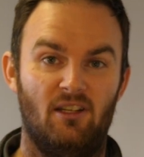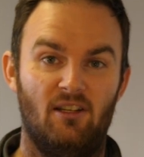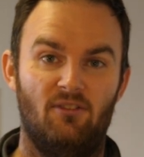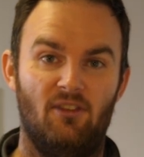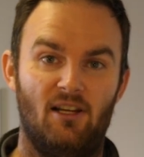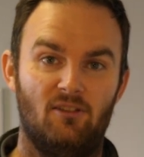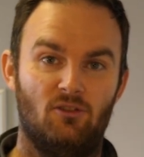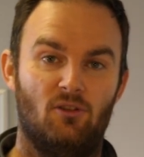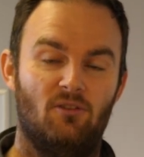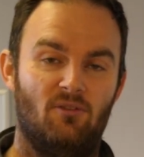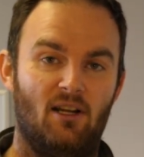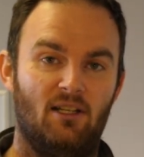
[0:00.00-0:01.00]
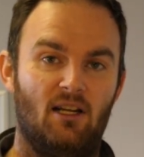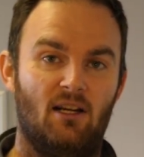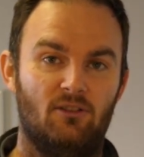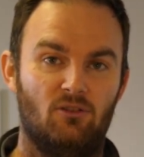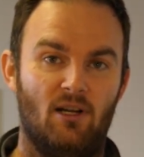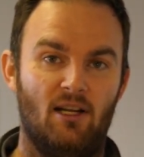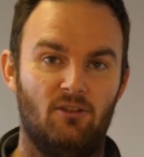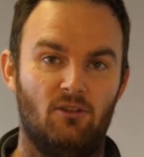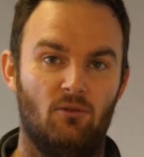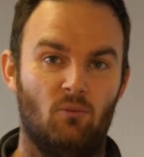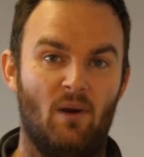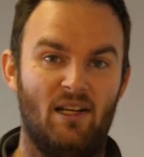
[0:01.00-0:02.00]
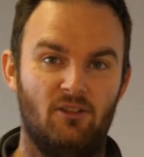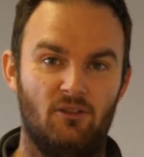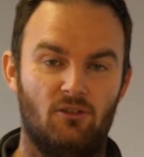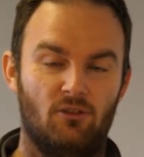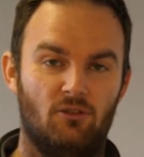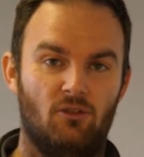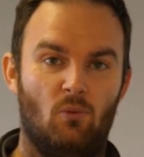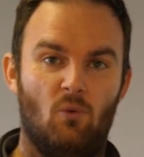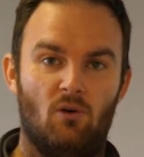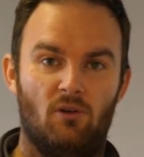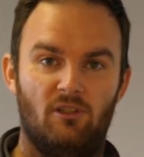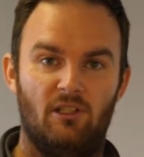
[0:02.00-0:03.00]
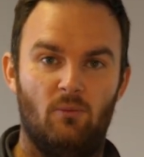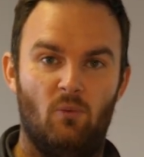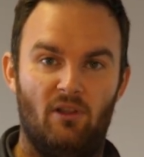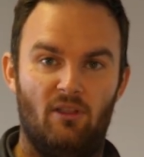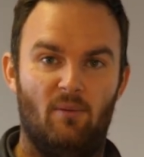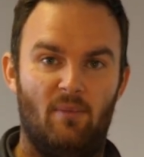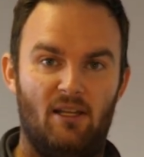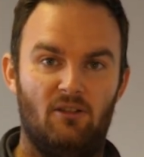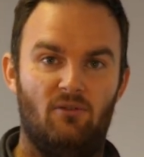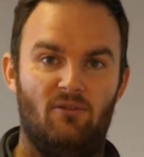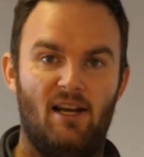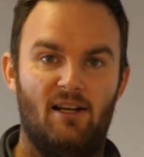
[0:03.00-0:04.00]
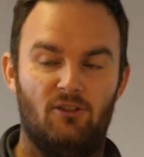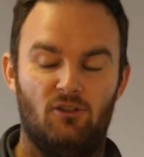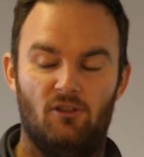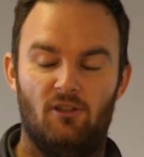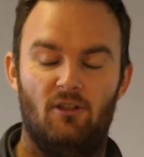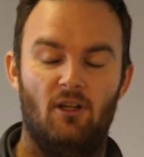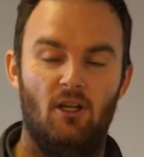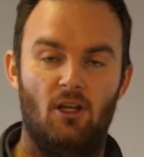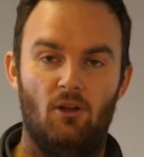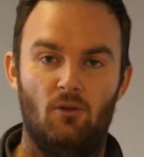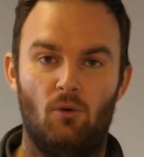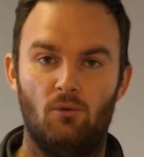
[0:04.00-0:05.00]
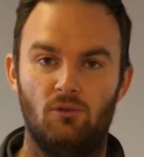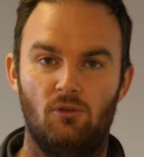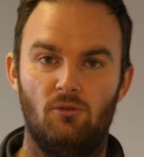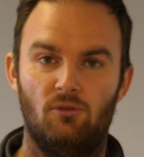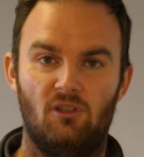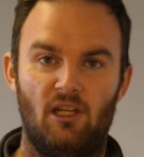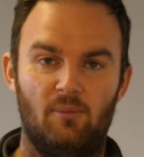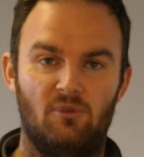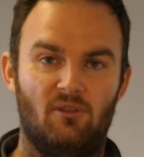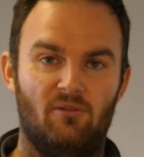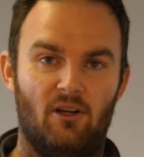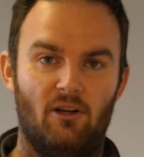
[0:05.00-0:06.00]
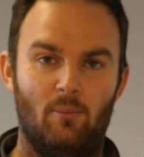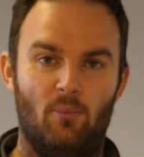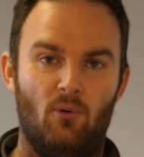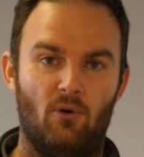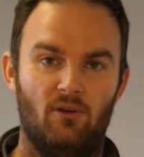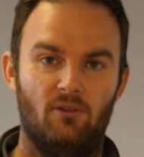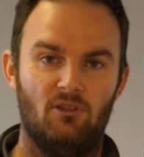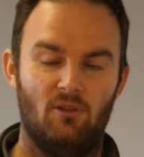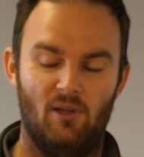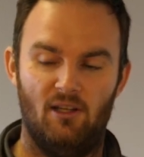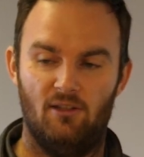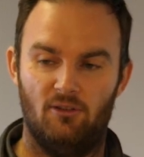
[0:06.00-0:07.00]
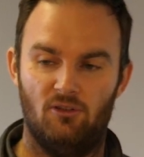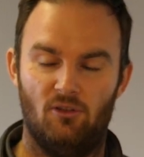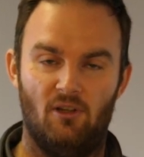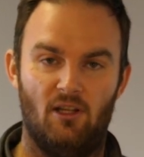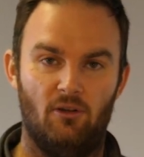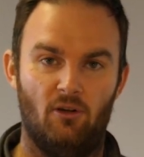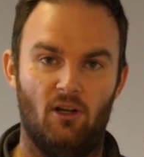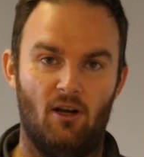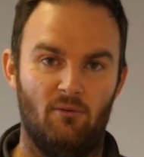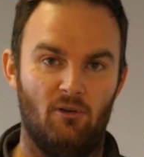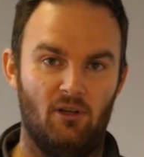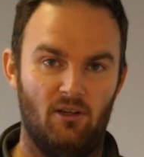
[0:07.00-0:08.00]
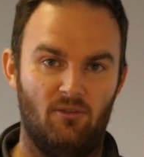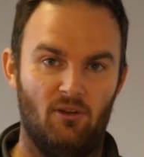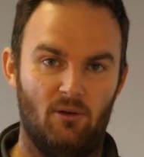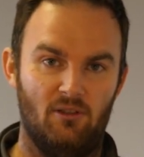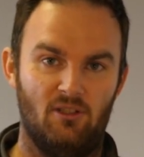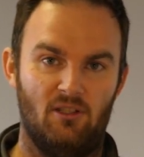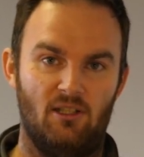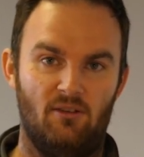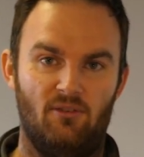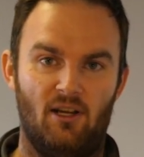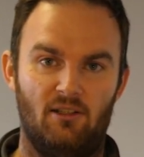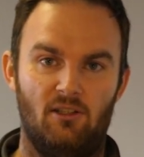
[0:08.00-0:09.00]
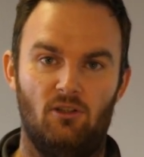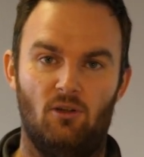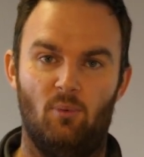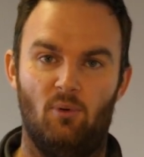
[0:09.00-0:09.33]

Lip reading: and if that certified contractor registers the warranty with the manufacturer. Those two steps are very important to making sure that you're covered if there is a defect in your